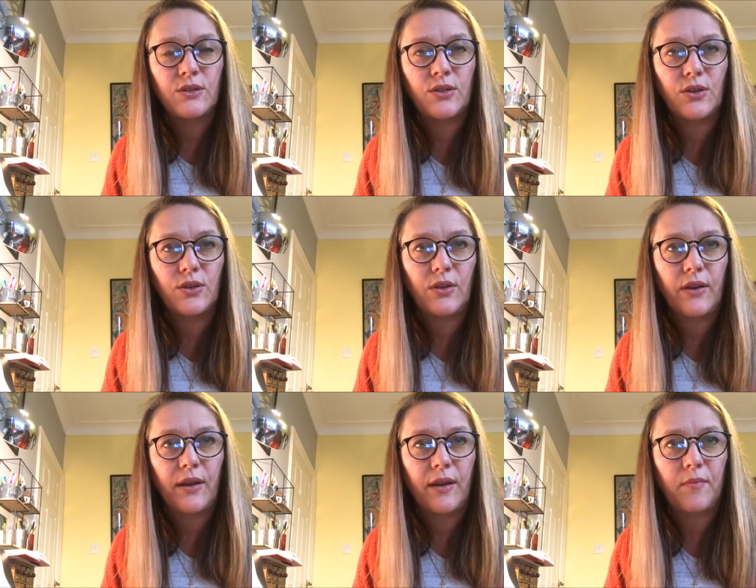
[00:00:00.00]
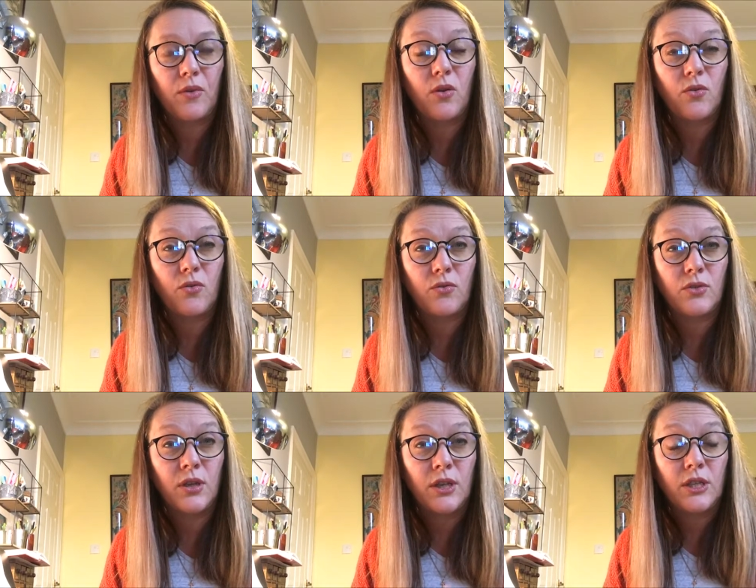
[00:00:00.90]
to um,
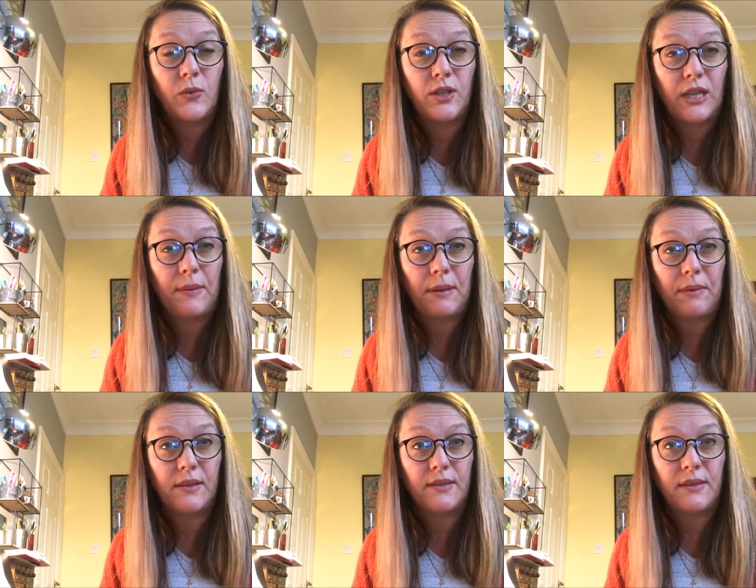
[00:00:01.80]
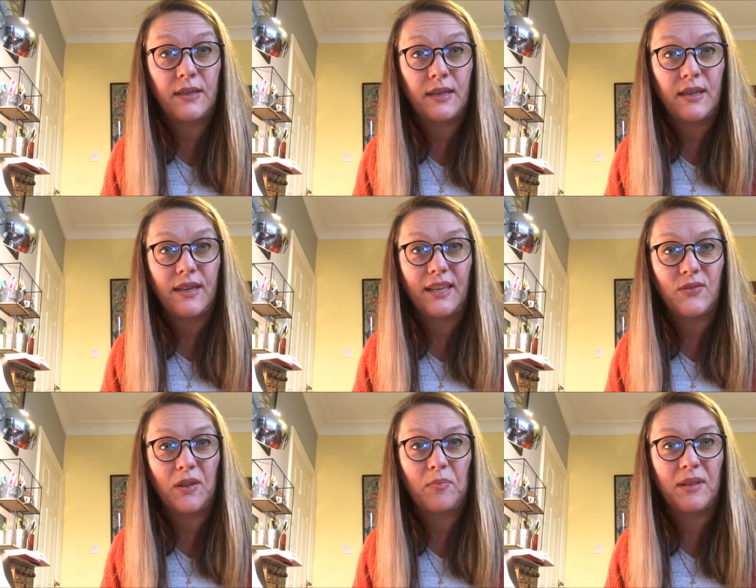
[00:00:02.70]
record Sweet Chiming Bells next
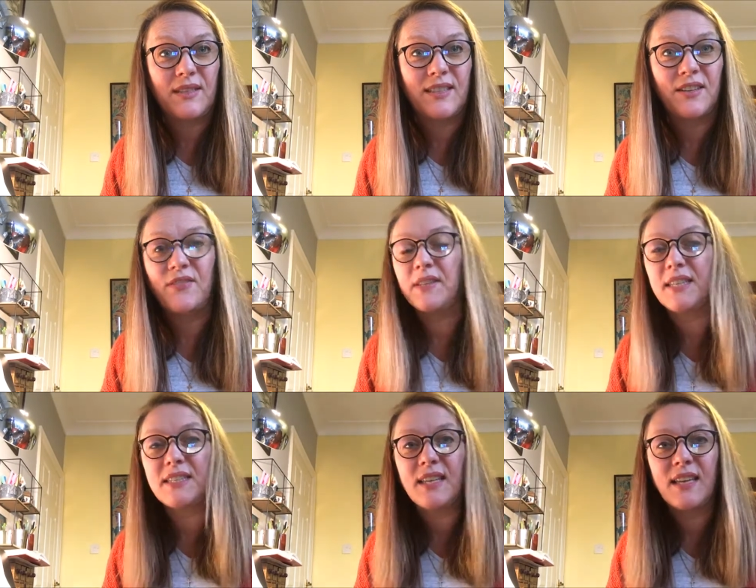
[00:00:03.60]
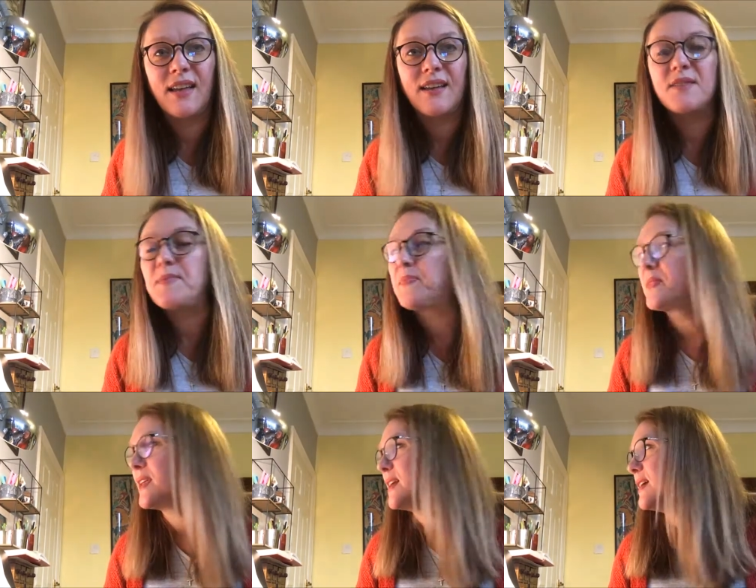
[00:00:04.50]
week. But fantastic.
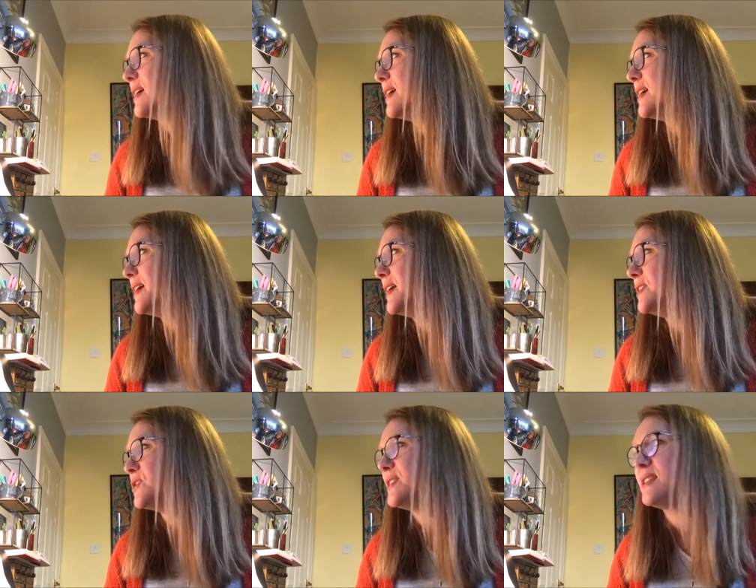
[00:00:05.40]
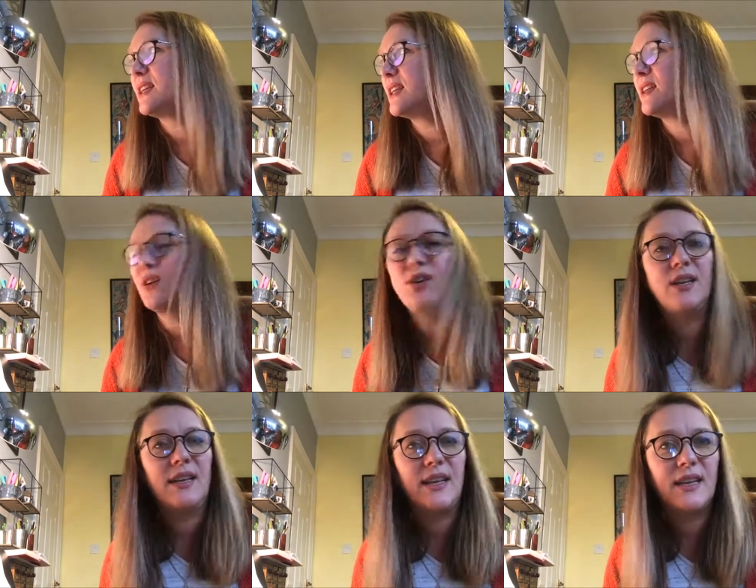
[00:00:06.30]
Um, uh, enjoy singing uh,
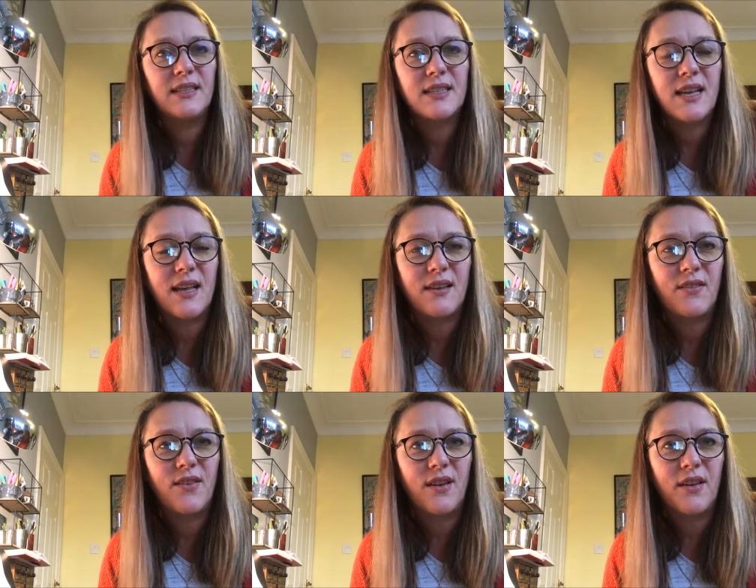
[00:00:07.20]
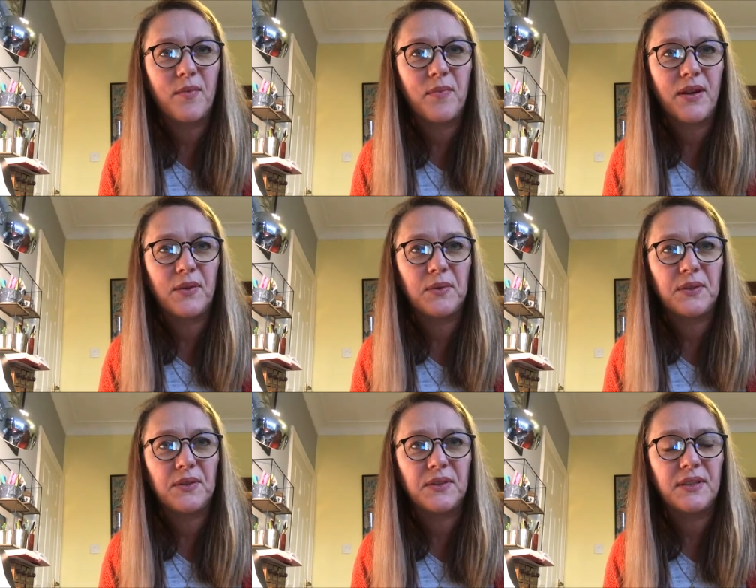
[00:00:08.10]
Holy Night and um, I
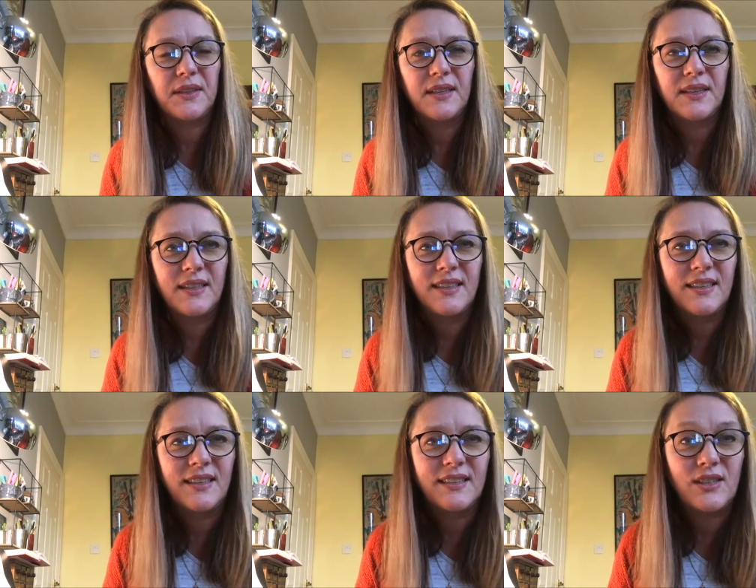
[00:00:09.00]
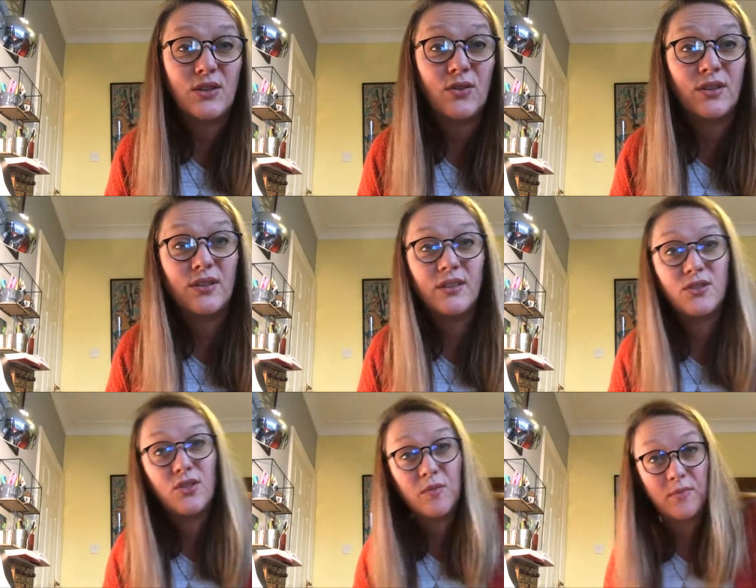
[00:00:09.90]
will... I'll see you on
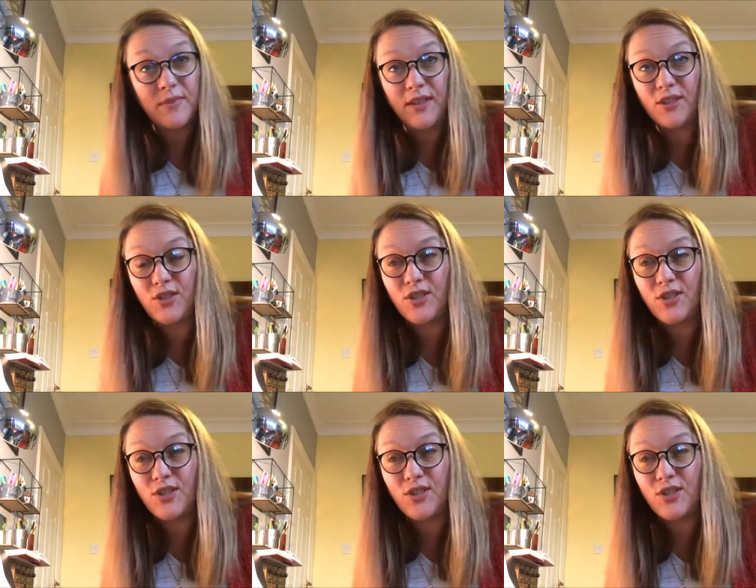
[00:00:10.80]
Zoom on